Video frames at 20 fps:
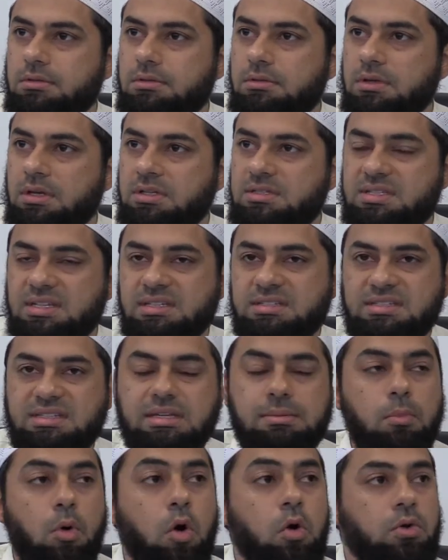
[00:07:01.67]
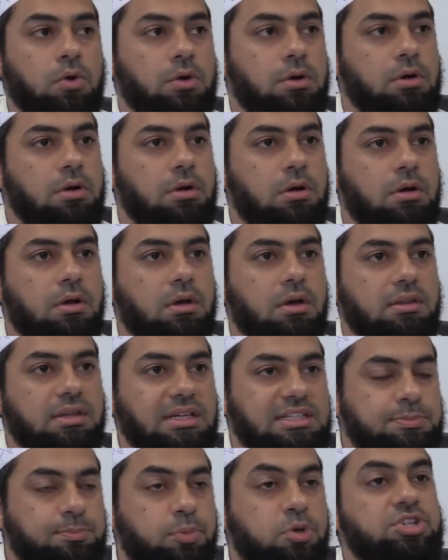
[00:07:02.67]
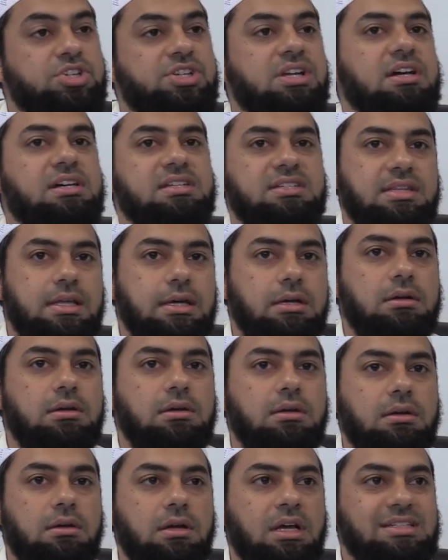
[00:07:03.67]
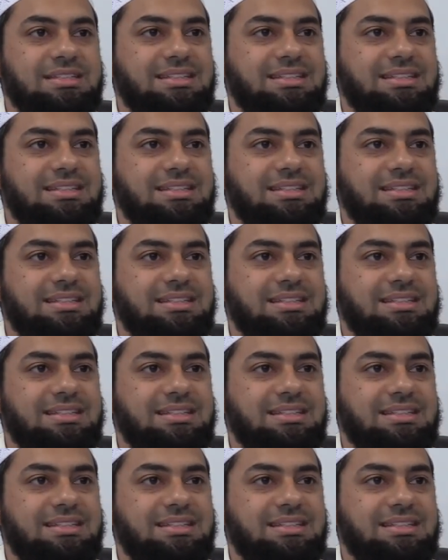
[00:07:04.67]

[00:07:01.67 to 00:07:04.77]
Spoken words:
It's the motor that's pushing us there. It's